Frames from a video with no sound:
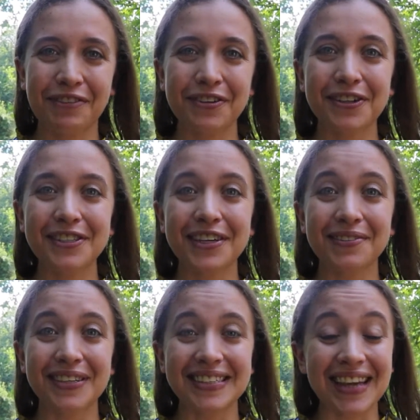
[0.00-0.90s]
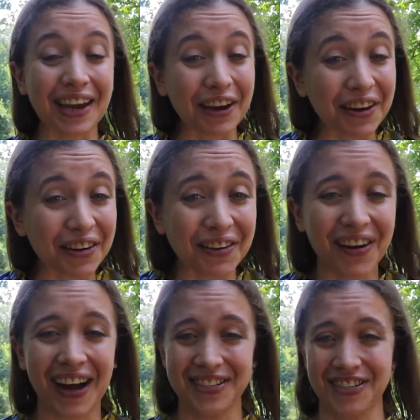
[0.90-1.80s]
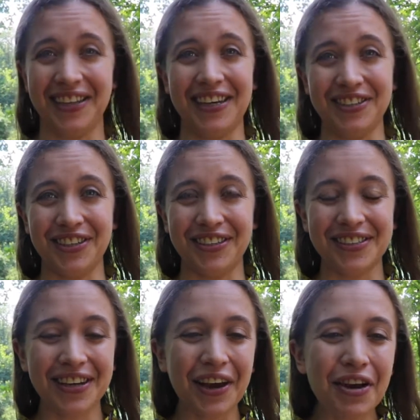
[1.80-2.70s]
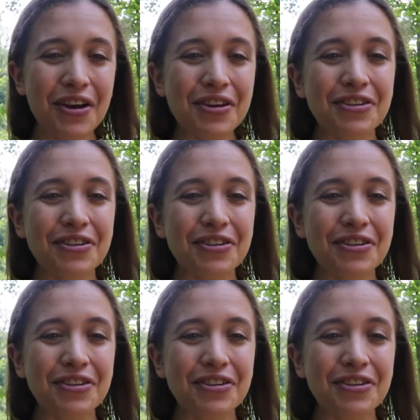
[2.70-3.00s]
First, I want to say congratulations.